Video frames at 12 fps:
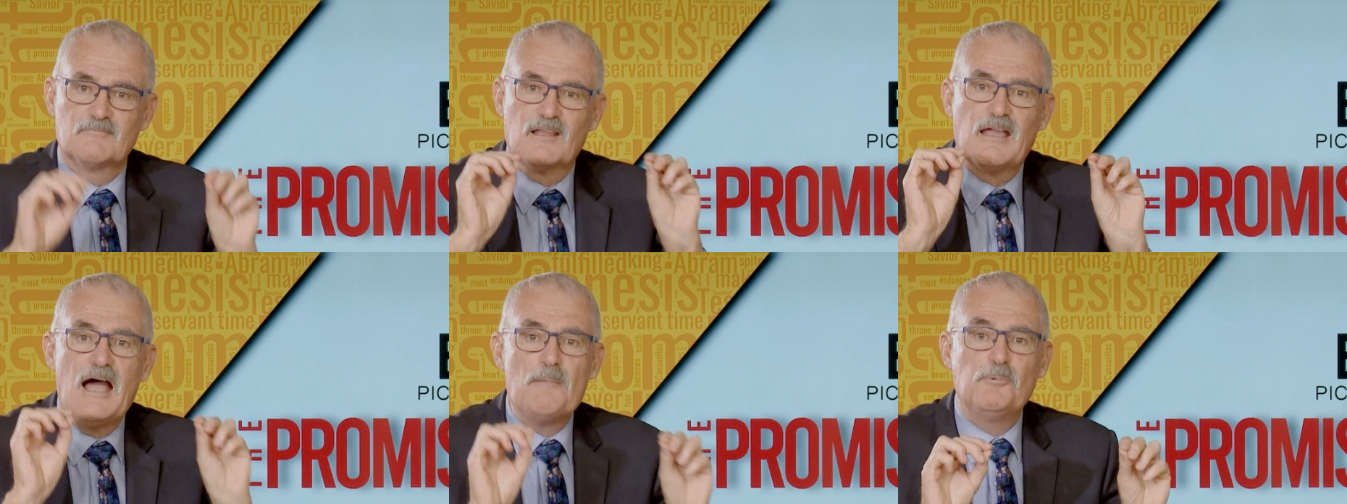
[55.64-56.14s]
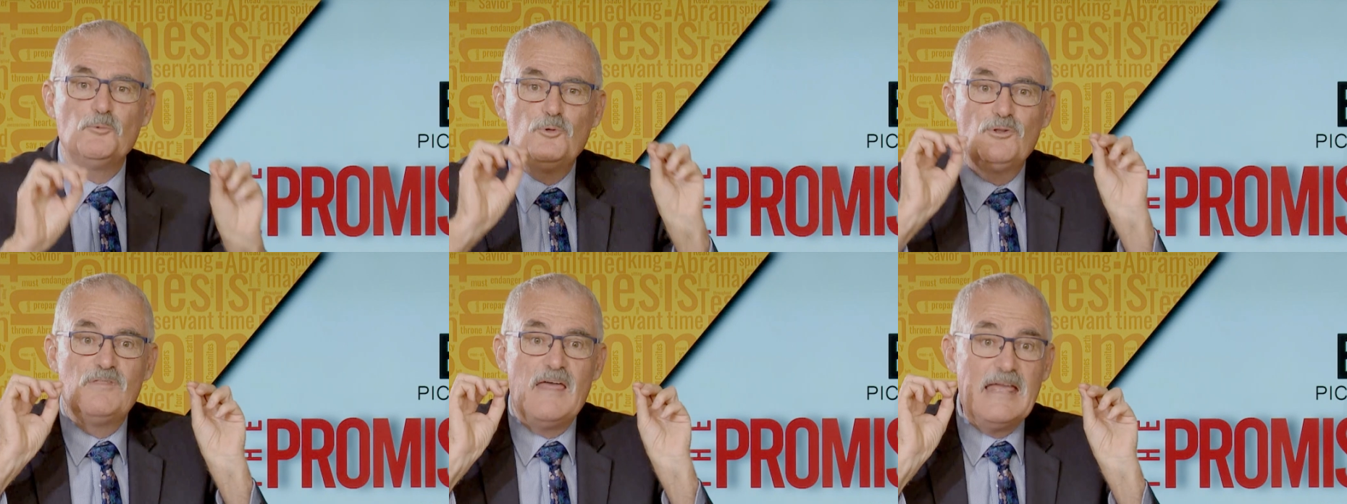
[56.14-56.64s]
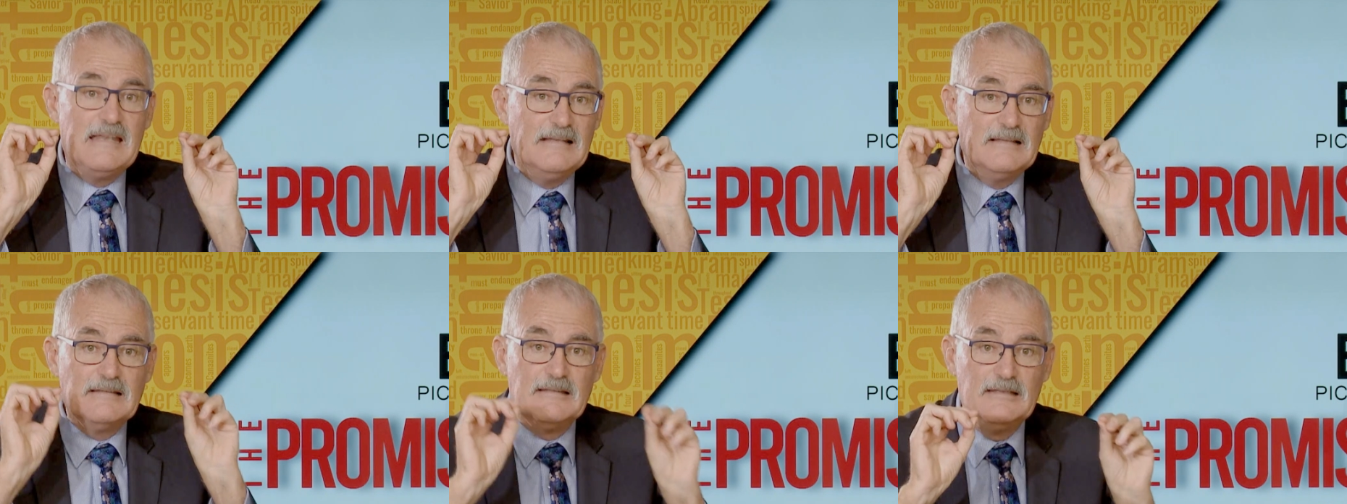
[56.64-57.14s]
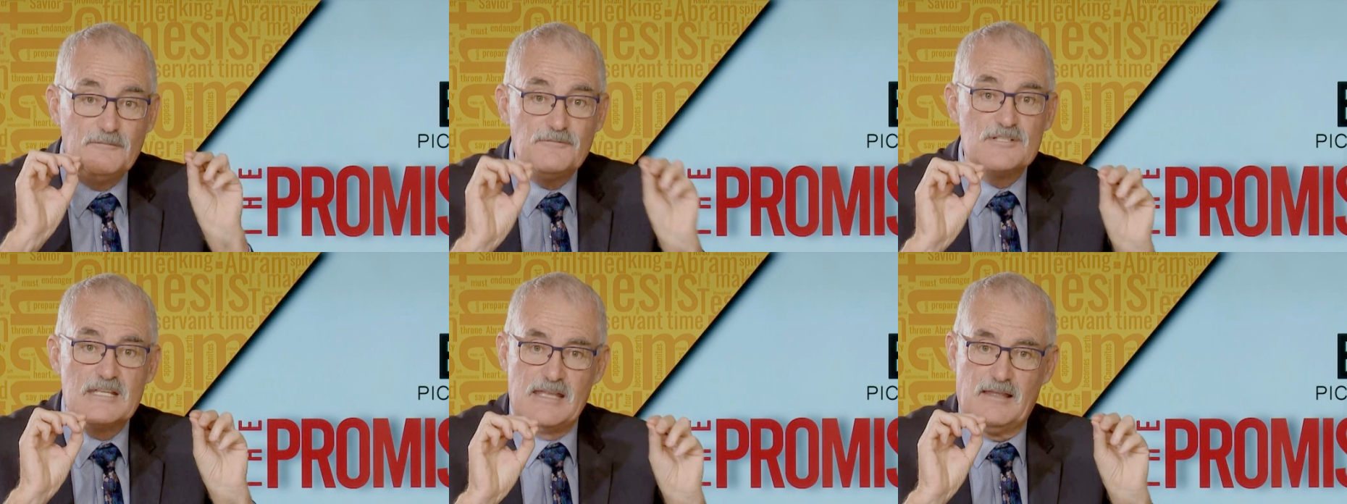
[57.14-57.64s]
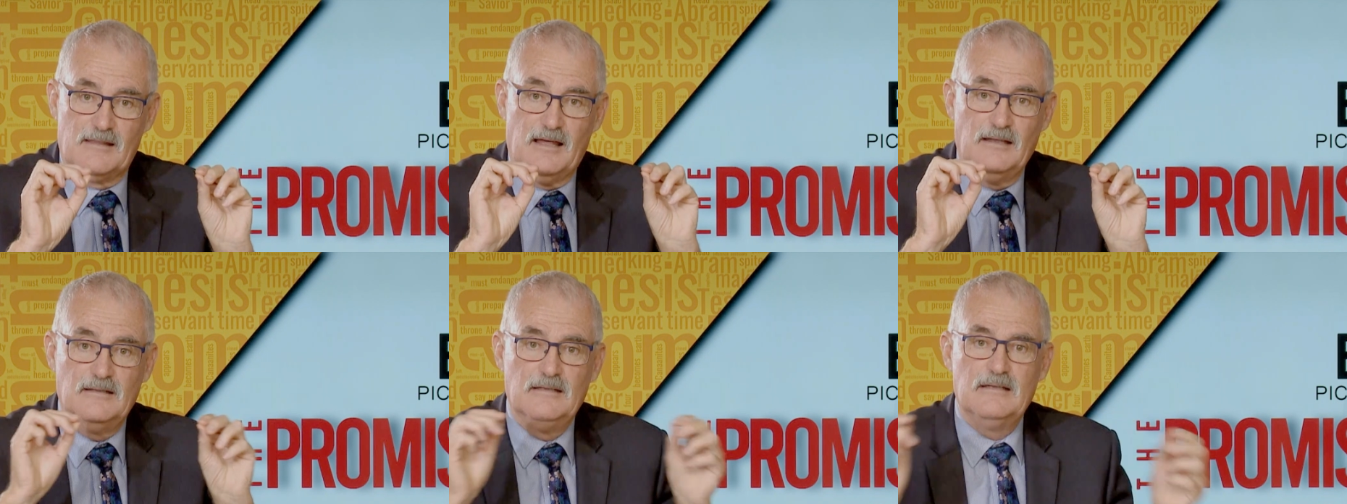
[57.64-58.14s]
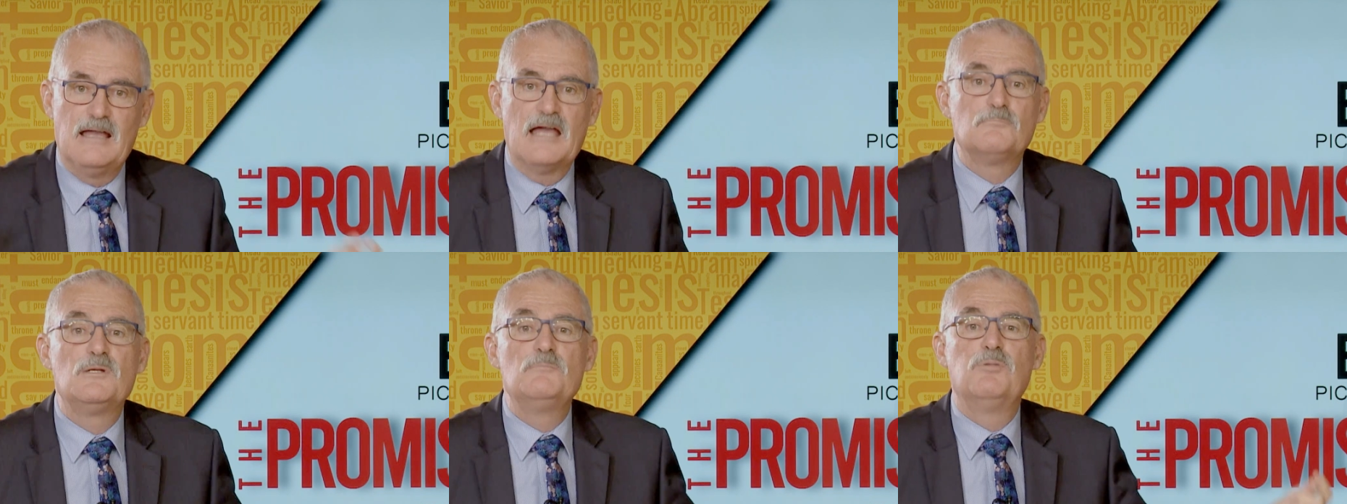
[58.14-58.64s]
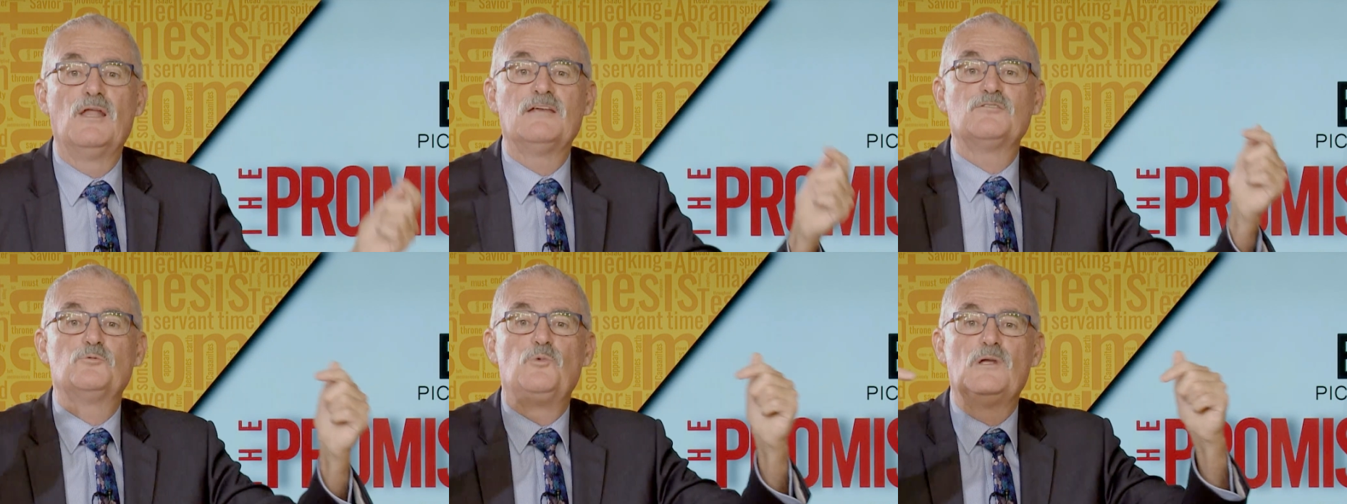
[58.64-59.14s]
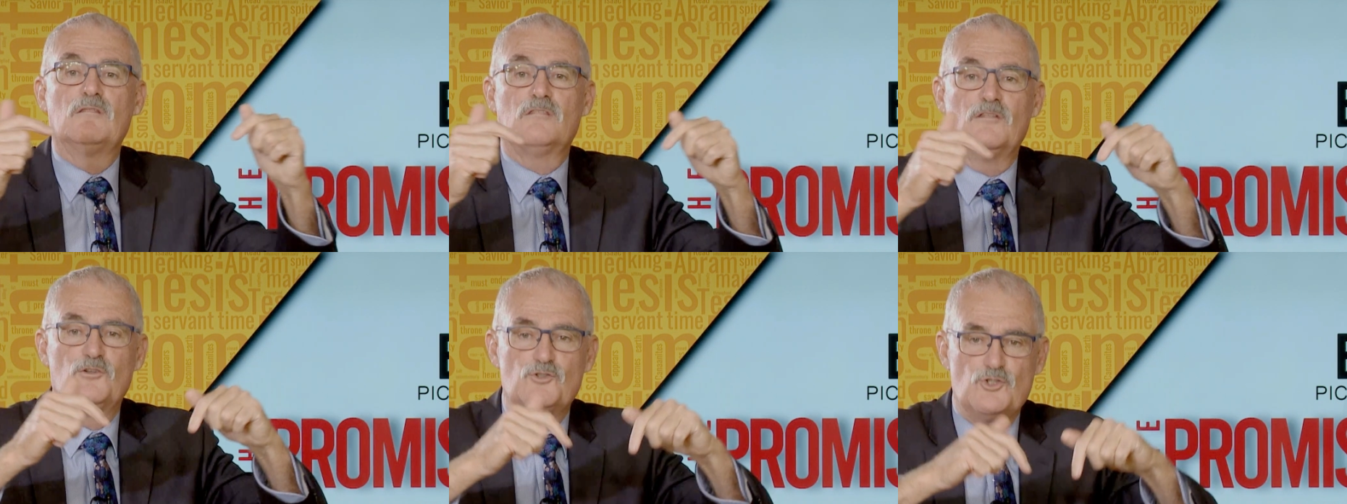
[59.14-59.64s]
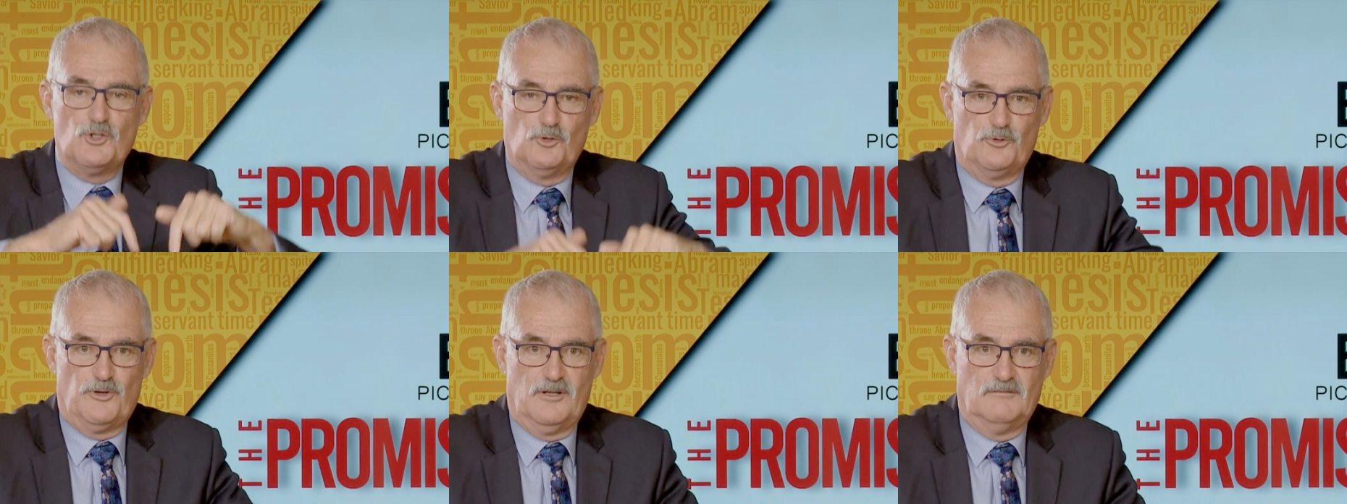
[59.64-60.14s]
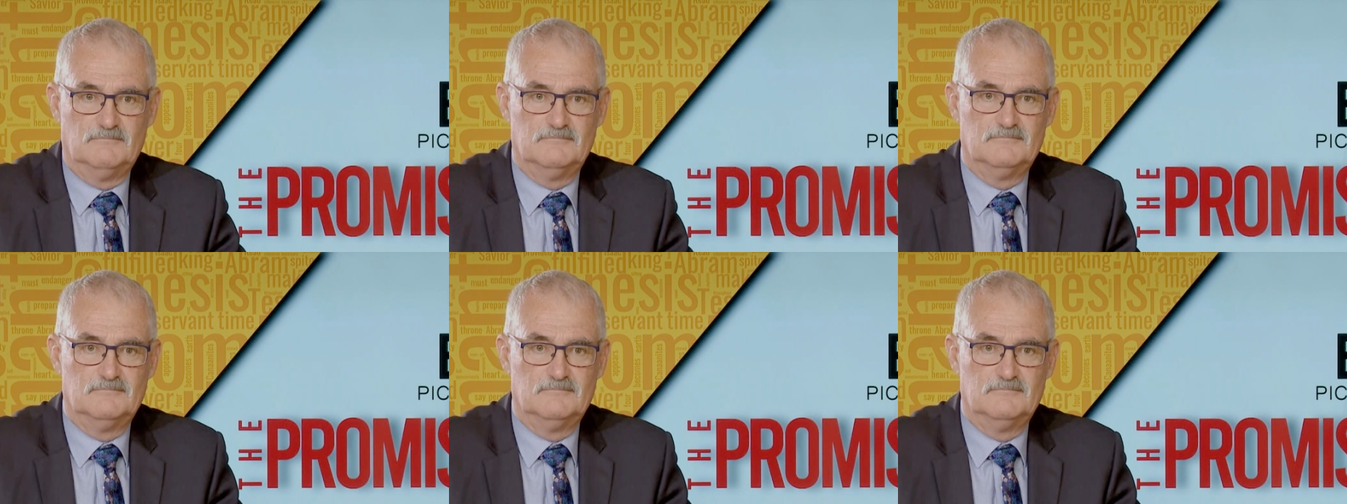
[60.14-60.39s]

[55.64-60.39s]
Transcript: The couple would then live together and be blessed with children.